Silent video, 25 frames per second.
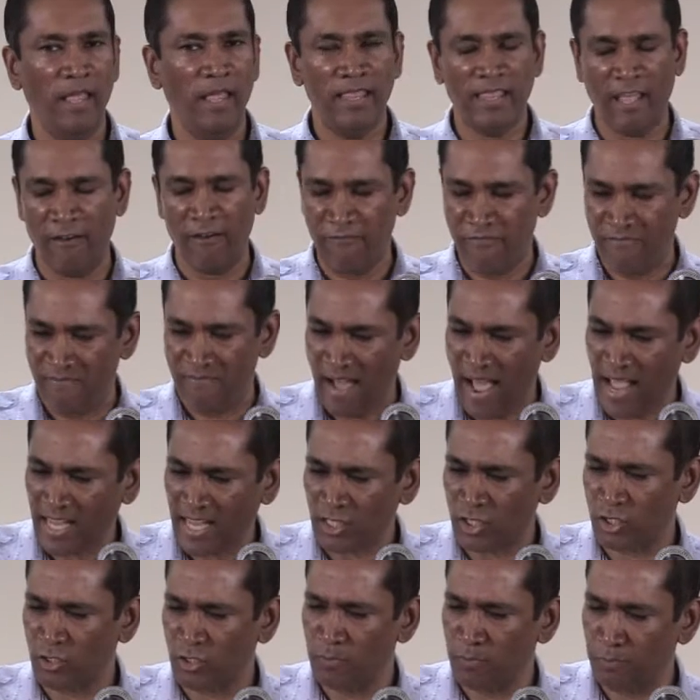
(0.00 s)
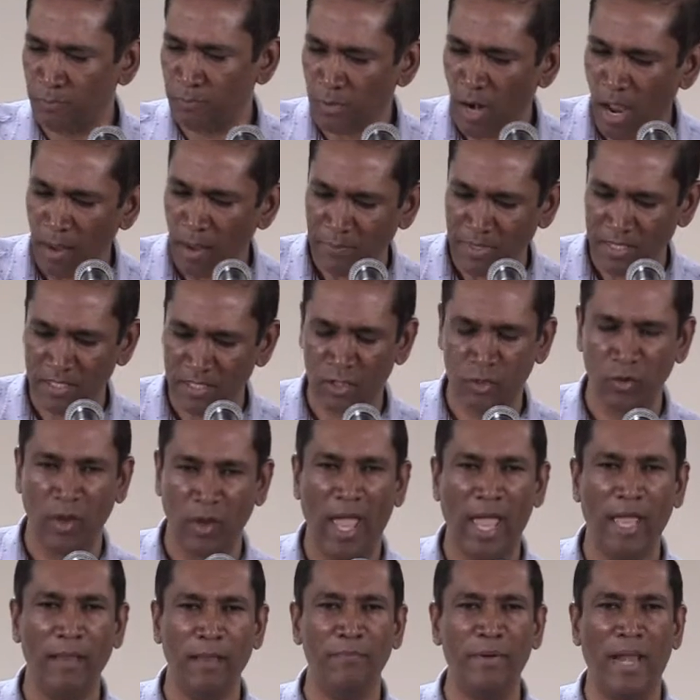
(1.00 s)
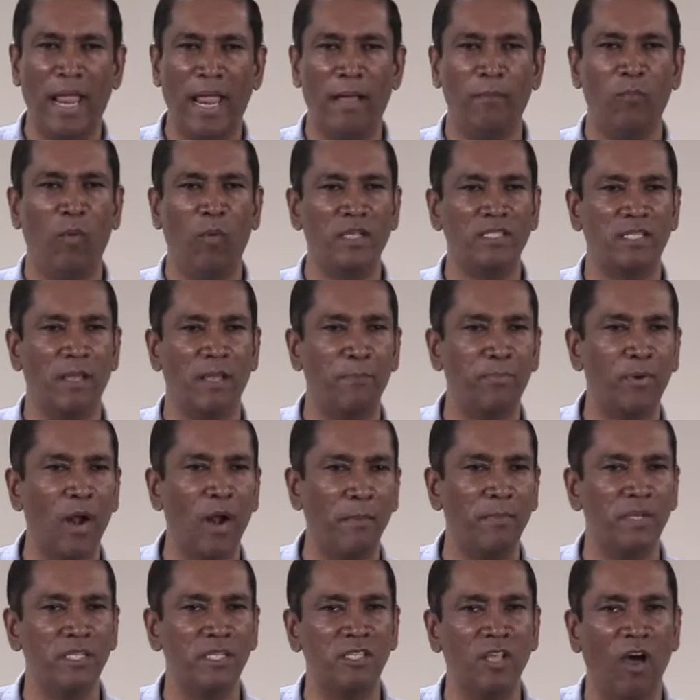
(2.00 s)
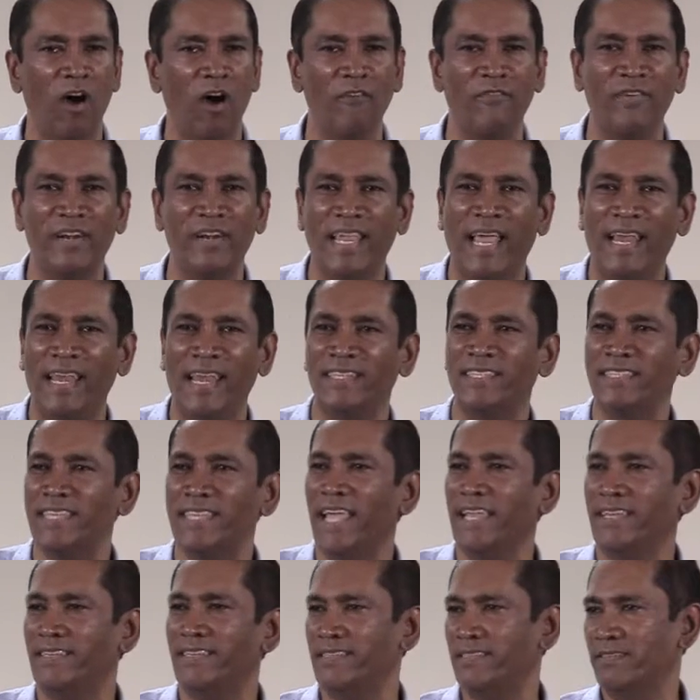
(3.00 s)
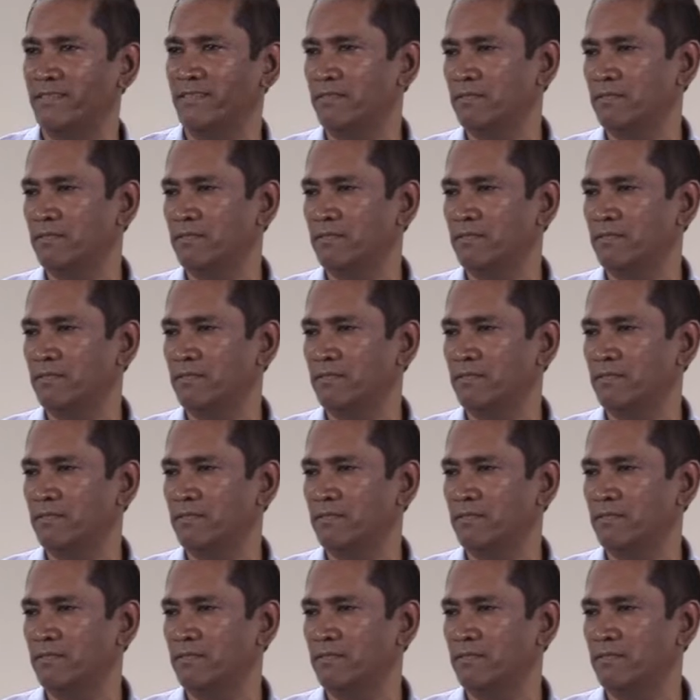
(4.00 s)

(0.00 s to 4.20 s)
The first promise to Abraham was the promise of real estate.